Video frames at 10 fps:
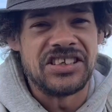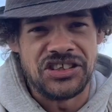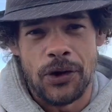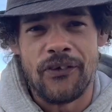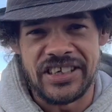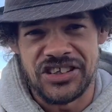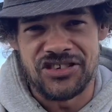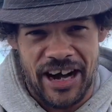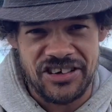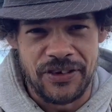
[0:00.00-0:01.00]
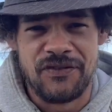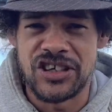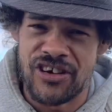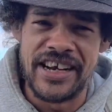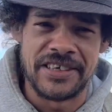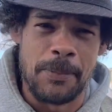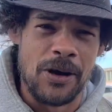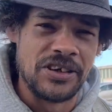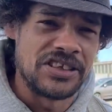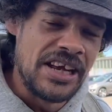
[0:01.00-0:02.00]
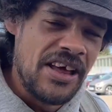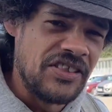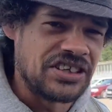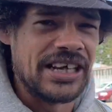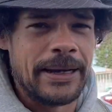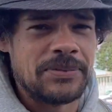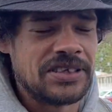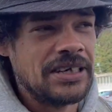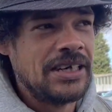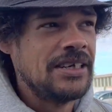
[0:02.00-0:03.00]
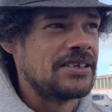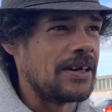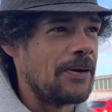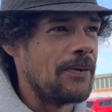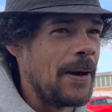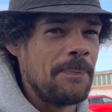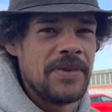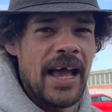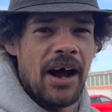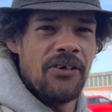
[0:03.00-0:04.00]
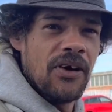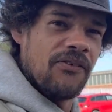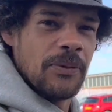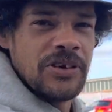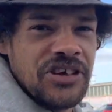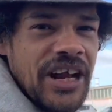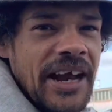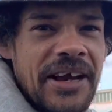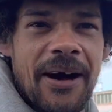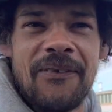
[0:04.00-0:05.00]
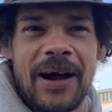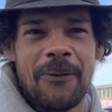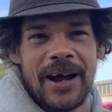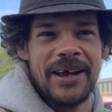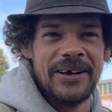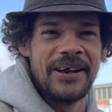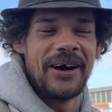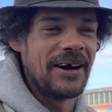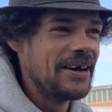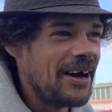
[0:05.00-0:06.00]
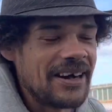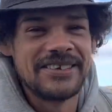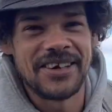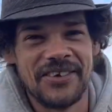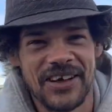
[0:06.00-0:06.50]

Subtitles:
tourist attraction for train spotters, the slips. So yeah, I think we should head down that way, and I can show you the